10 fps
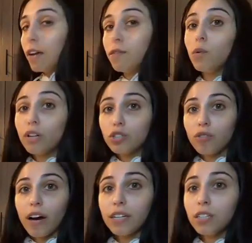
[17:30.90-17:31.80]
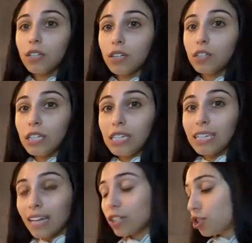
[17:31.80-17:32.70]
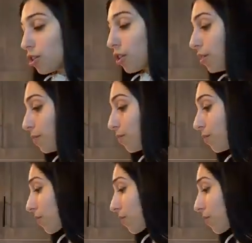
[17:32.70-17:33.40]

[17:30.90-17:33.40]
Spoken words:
If you are trying to eat less sugar,